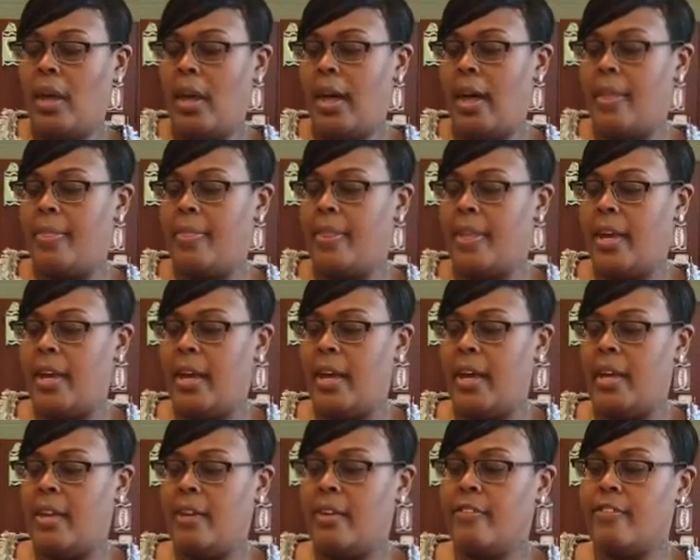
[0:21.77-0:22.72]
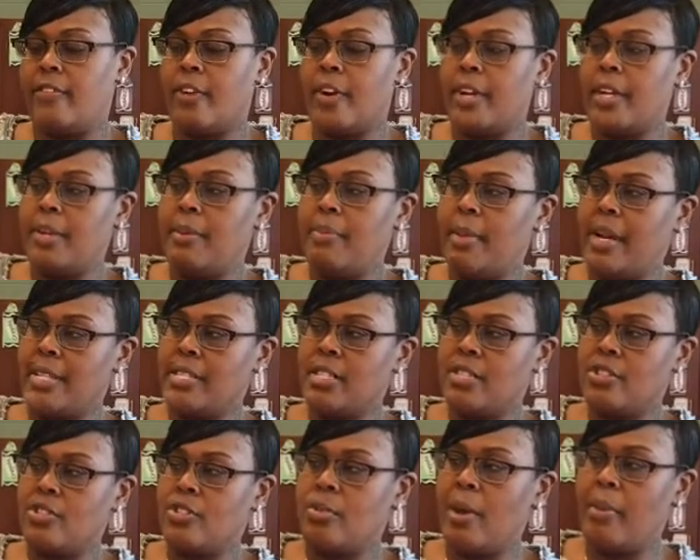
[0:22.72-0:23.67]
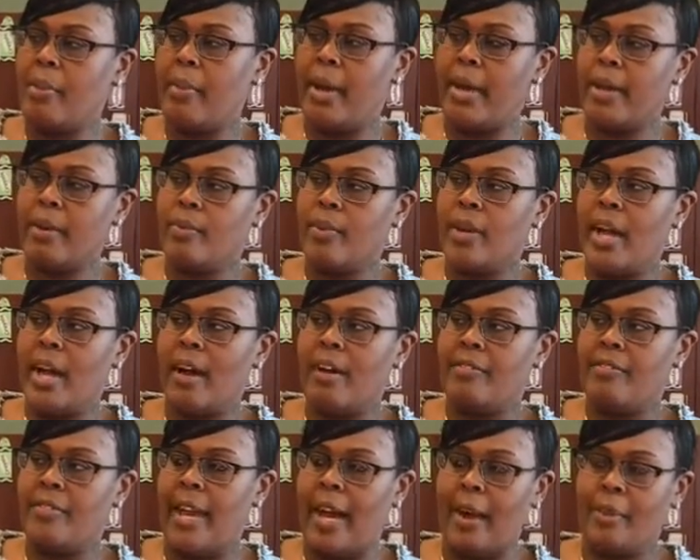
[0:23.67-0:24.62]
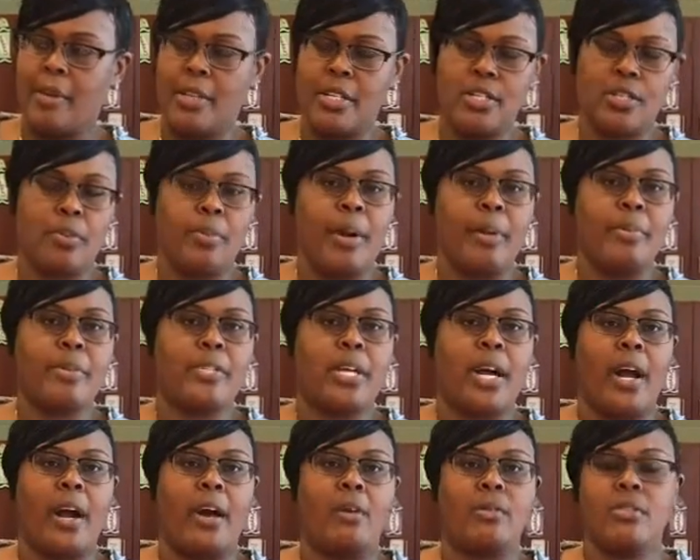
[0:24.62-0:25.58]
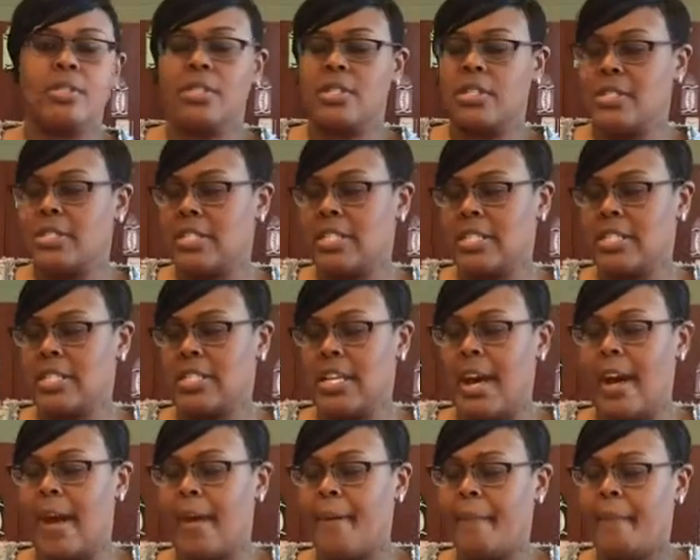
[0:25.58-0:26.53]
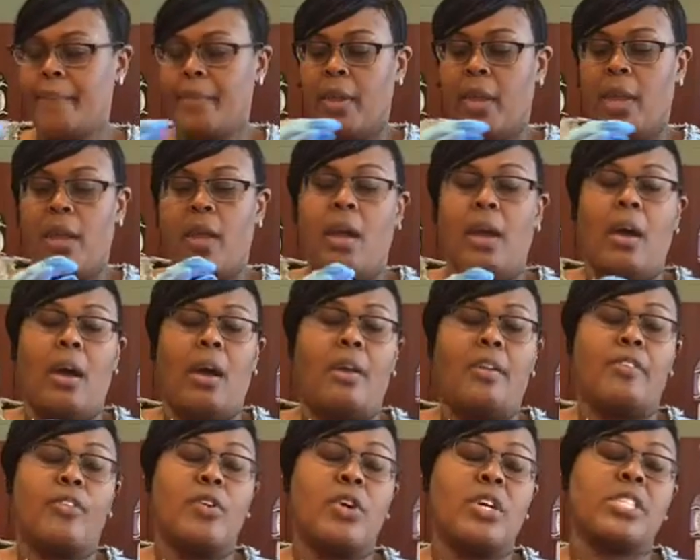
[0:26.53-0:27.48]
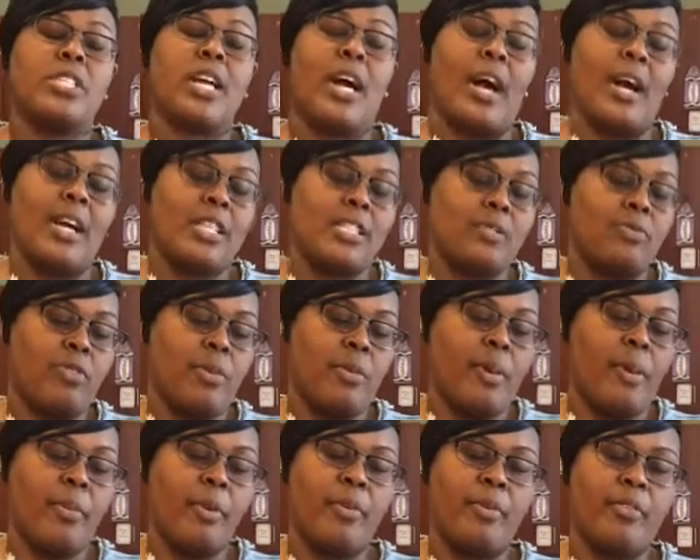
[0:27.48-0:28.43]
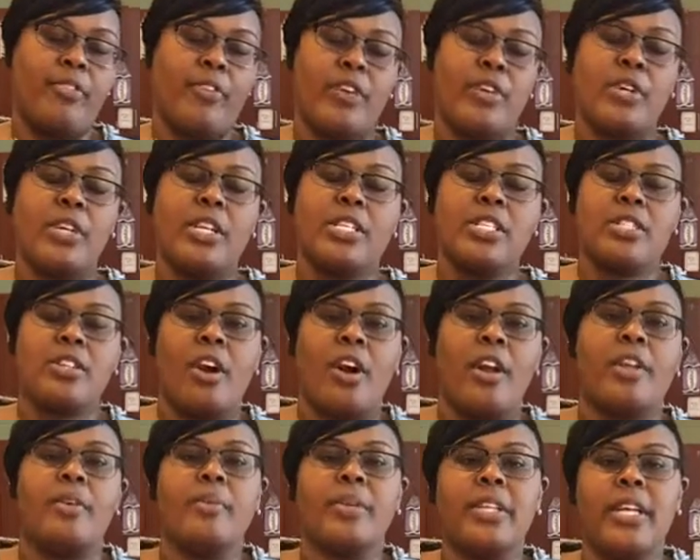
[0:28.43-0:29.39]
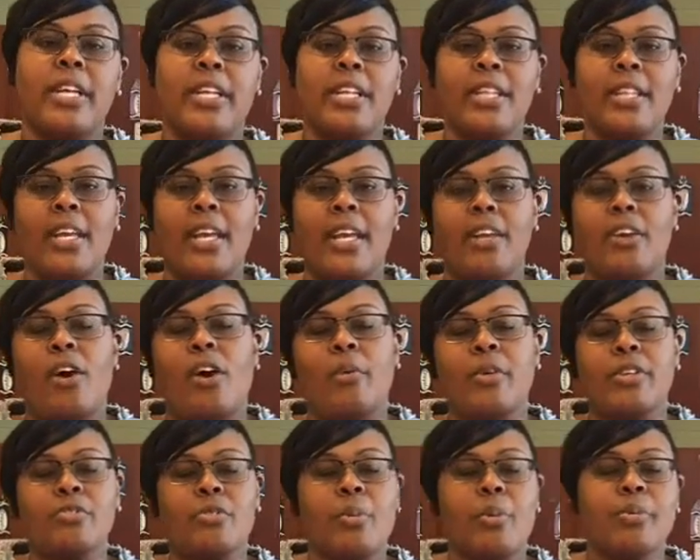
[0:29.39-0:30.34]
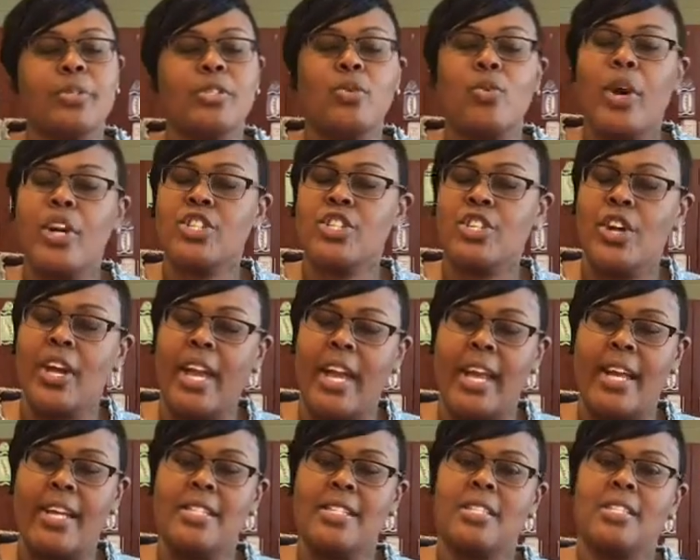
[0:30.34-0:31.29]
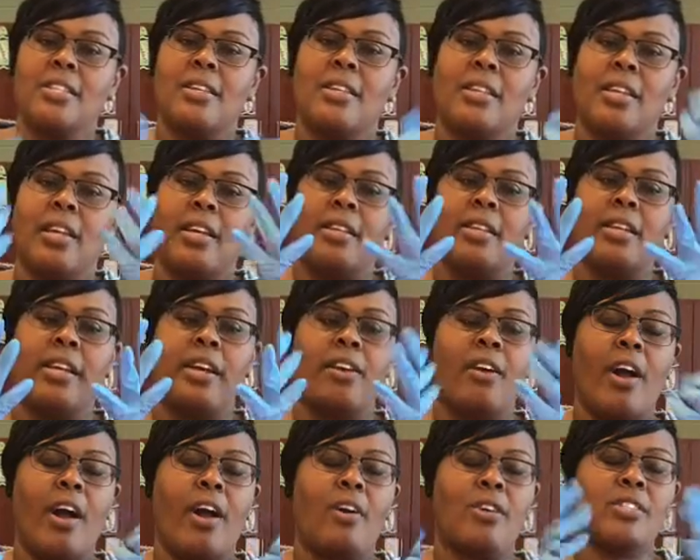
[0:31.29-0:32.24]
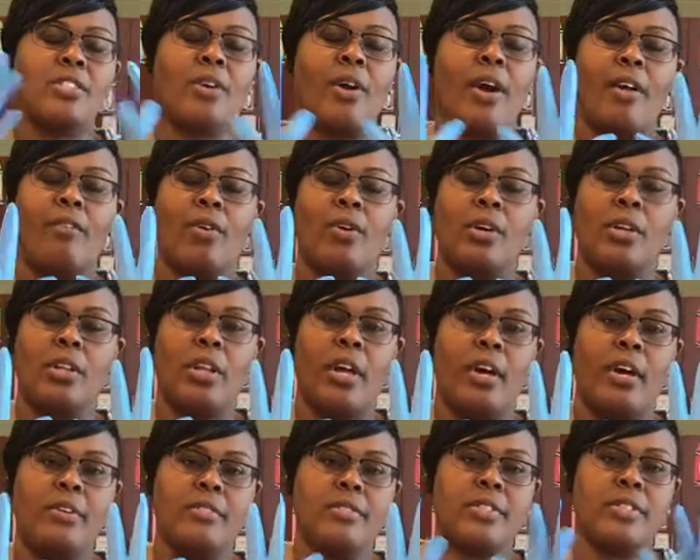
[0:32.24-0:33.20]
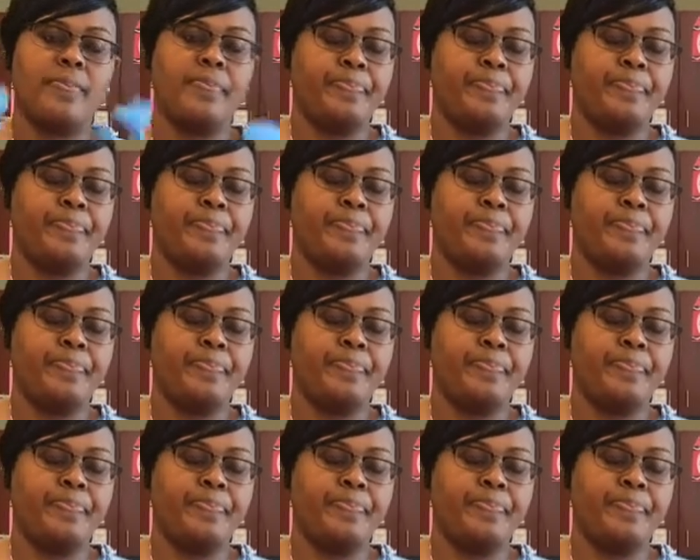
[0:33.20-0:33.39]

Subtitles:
And then for any mess that you may make, we have napkins or paper towels sent to the side. And of course, guys, remember before you get started with anything, always remember to wash your hands. And then here I also have on gloves.